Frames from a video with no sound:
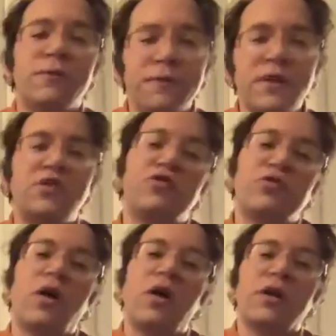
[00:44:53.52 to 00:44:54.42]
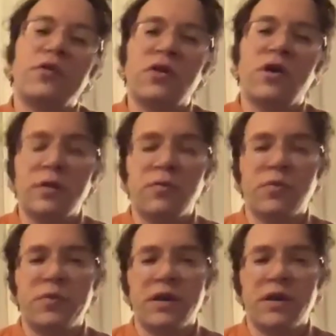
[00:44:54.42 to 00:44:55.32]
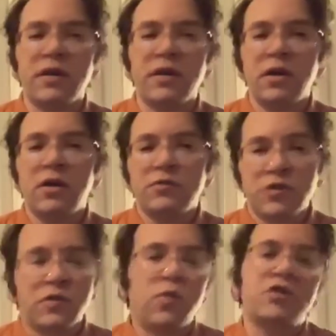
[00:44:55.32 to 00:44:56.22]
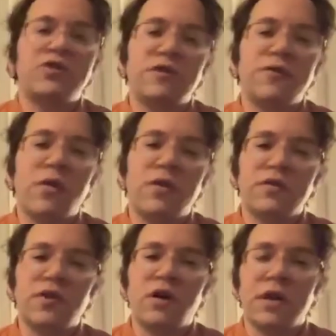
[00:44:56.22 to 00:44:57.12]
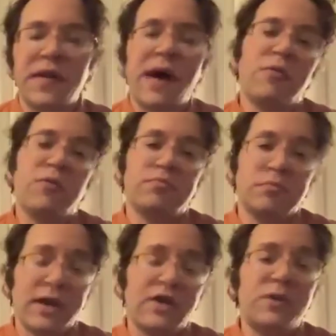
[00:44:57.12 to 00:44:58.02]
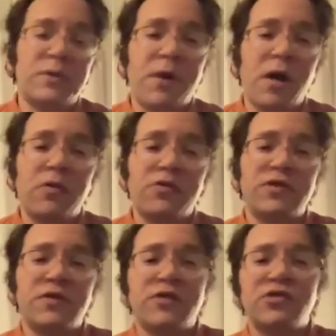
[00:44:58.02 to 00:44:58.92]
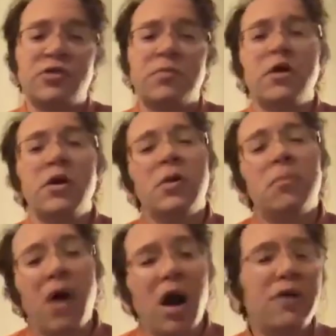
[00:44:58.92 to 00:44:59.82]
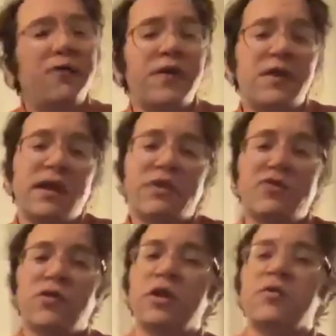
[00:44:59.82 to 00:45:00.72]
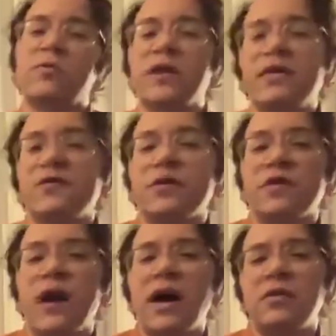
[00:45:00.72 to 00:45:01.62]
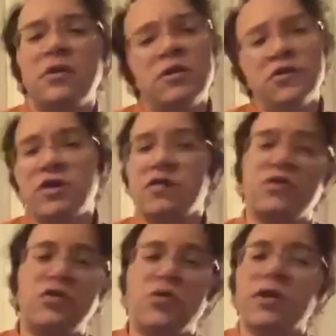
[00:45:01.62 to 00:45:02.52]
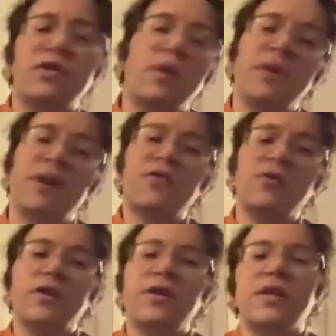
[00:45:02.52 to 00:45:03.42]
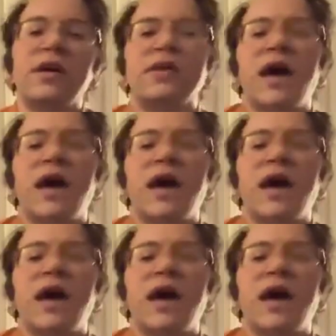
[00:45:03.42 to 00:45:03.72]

a finished drawing, a drawing that will be just what she's focused on, and that will later be published, and then she'll modify the next drawing in relation to that. She doesn't do any thumbnails or anything like